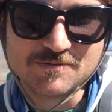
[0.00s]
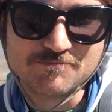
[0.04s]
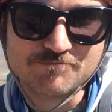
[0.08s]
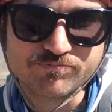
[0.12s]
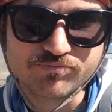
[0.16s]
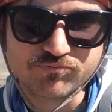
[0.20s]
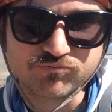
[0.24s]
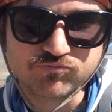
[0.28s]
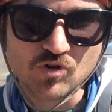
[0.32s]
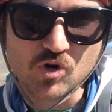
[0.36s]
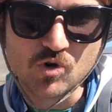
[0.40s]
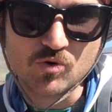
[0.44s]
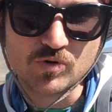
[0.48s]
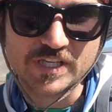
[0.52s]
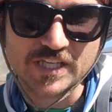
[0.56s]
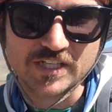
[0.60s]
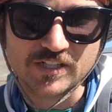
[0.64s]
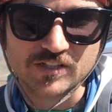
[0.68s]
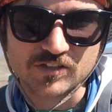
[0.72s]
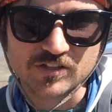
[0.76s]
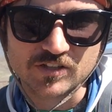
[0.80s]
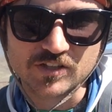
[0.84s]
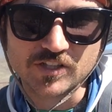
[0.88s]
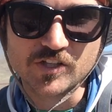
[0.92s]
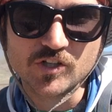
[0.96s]
broken
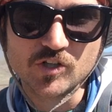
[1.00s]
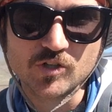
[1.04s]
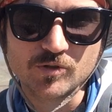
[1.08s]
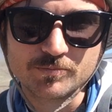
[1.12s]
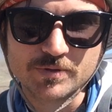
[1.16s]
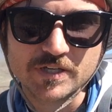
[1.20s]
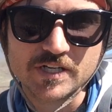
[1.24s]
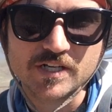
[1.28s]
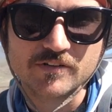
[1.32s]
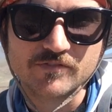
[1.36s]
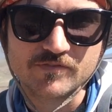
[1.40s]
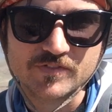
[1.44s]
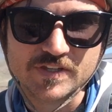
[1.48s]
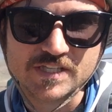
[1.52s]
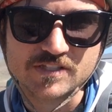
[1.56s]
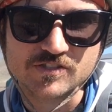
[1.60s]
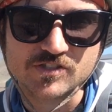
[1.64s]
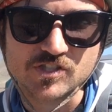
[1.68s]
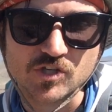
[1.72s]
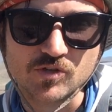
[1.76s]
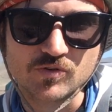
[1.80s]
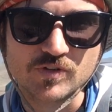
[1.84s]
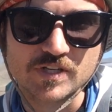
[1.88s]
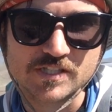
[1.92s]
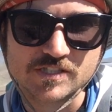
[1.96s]
a little bit of
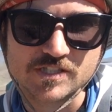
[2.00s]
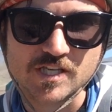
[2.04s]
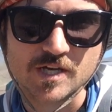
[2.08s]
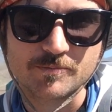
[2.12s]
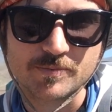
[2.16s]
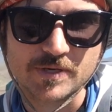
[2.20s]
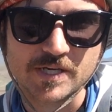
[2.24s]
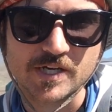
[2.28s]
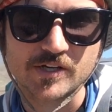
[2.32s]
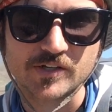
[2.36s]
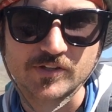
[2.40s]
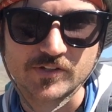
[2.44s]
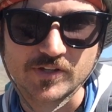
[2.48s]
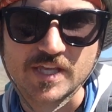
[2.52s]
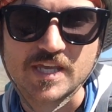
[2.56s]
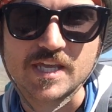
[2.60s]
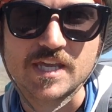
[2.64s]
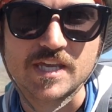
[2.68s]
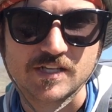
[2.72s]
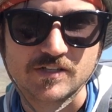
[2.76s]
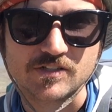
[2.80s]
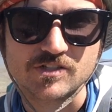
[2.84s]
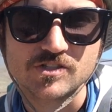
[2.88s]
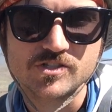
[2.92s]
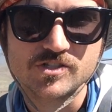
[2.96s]
these units up here in the
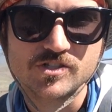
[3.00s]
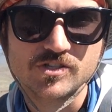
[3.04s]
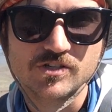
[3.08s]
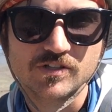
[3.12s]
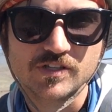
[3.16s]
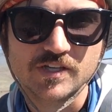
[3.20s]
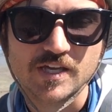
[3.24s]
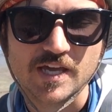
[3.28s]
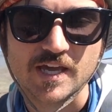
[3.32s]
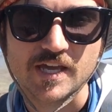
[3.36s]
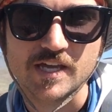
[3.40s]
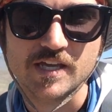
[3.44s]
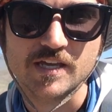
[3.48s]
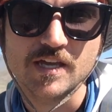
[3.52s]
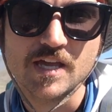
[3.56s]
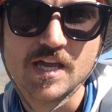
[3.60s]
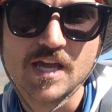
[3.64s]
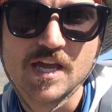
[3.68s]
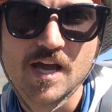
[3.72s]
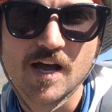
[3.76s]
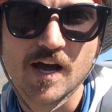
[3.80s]
hinge, okay?